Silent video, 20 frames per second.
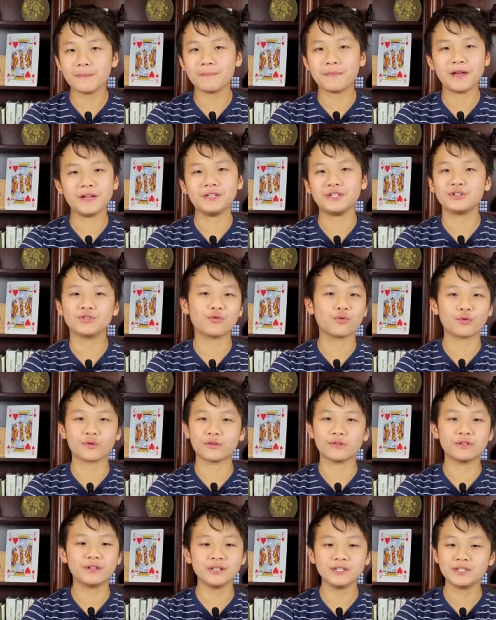up my
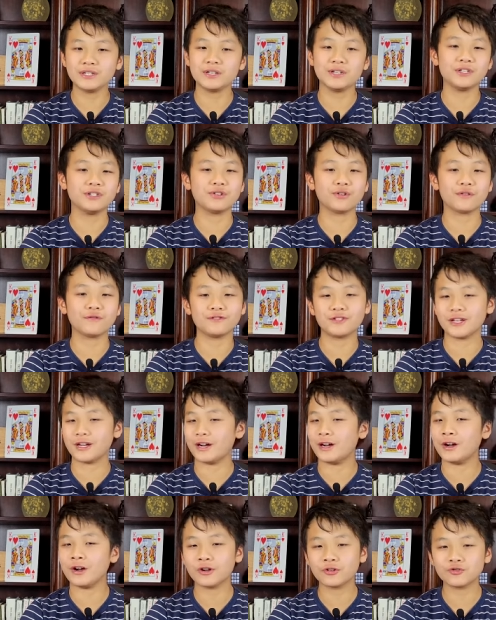score. This deserves
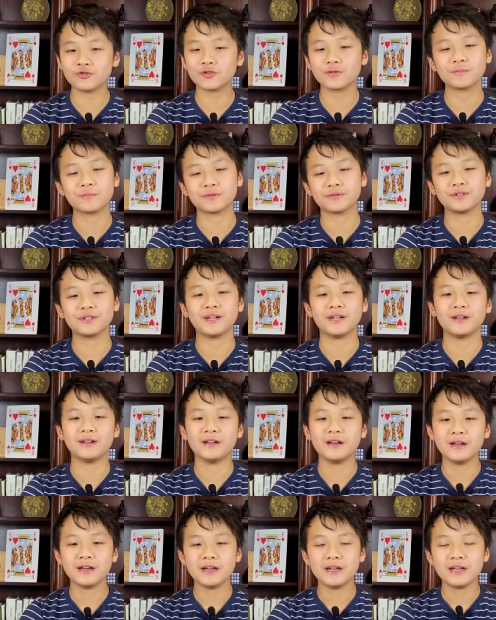100%.
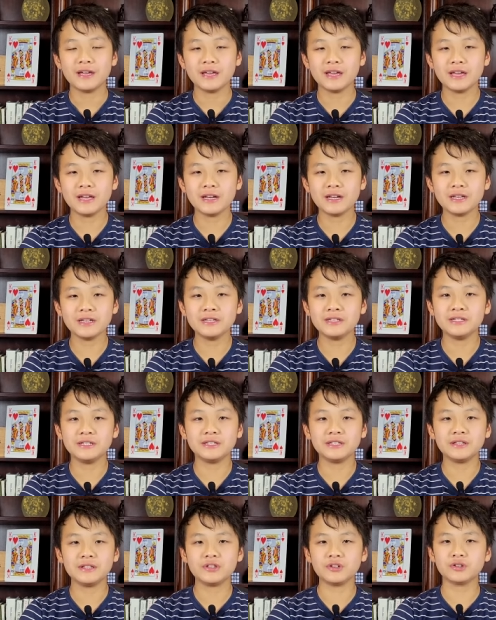It
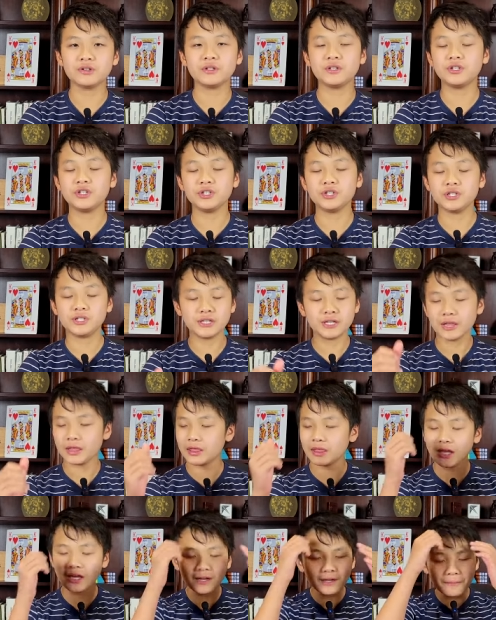is th- just to
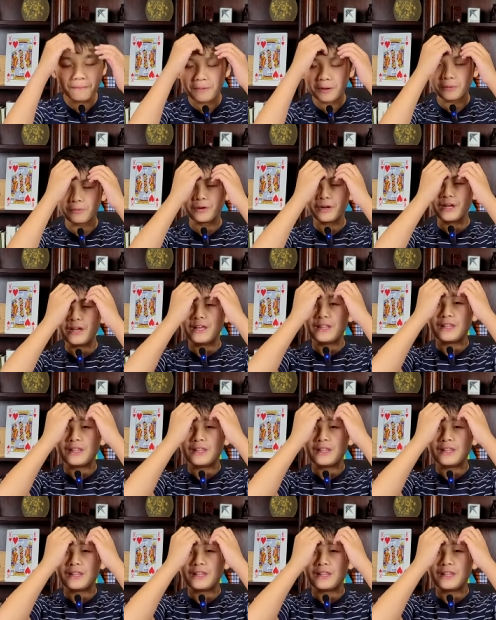think about